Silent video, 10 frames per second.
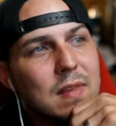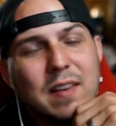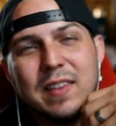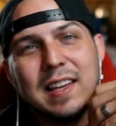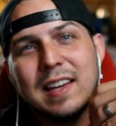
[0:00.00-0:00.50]

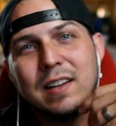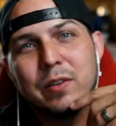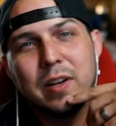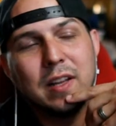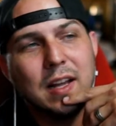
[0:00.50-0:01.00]
if they can't
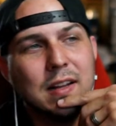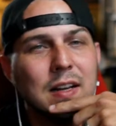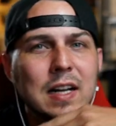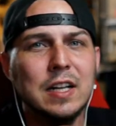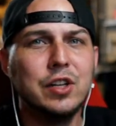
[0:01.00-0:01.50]
agree to that,
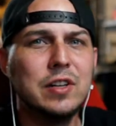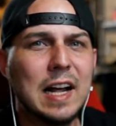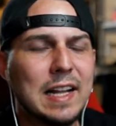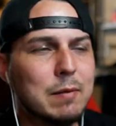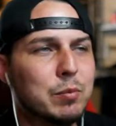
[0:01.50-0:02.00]
you're
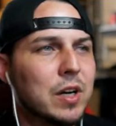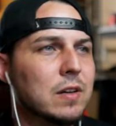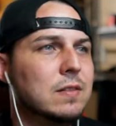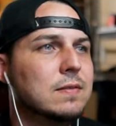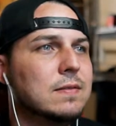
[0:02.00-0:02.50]
not in,
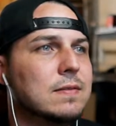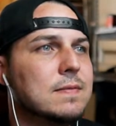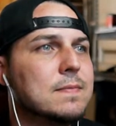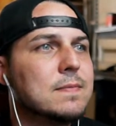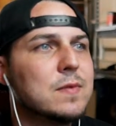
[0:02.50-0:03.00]
bro.
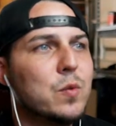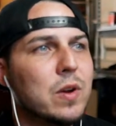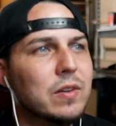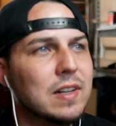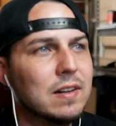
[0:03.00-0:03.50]
We
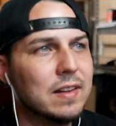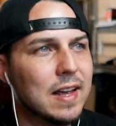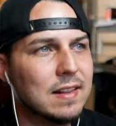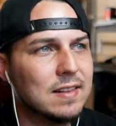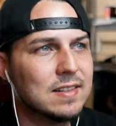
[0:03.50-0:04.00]
don't need all
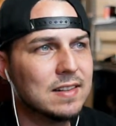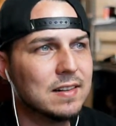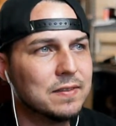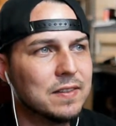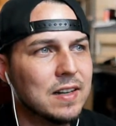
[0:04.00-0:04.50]
that. There's
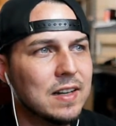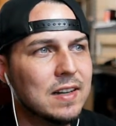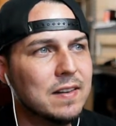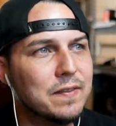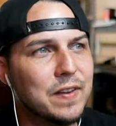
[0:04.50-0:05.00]
enough
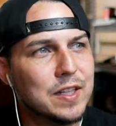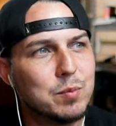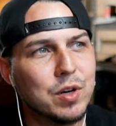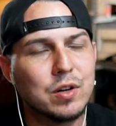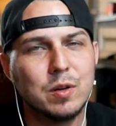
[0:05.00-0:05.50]

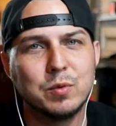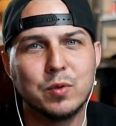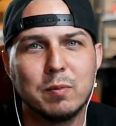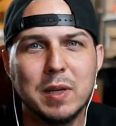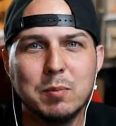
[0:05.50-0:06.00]
Facebook groups
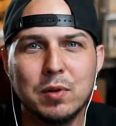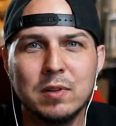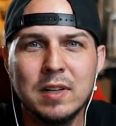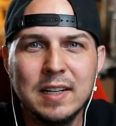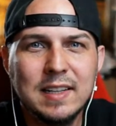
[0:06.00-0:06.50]
with
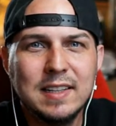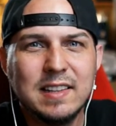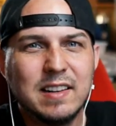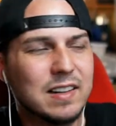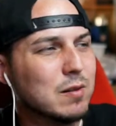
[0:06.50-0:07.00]
people
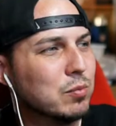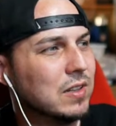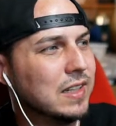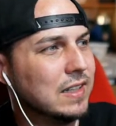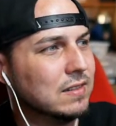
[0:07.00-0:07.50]
that are
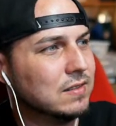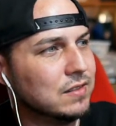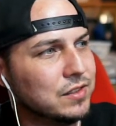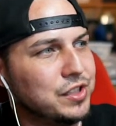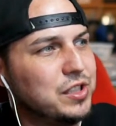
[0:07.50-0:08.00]
complete
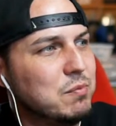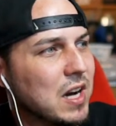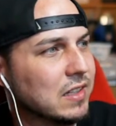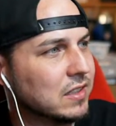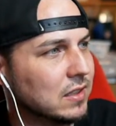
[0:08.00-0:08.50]

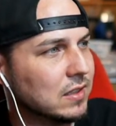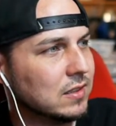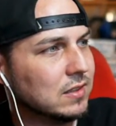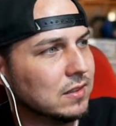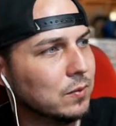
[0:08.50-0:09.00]
schmucks.
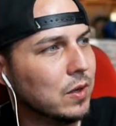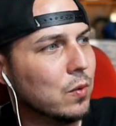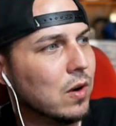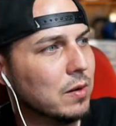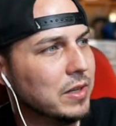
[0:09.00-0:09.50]
We don't
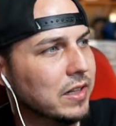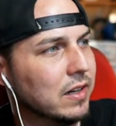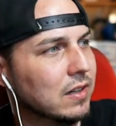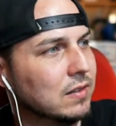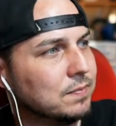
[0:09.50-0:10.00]
want them in there.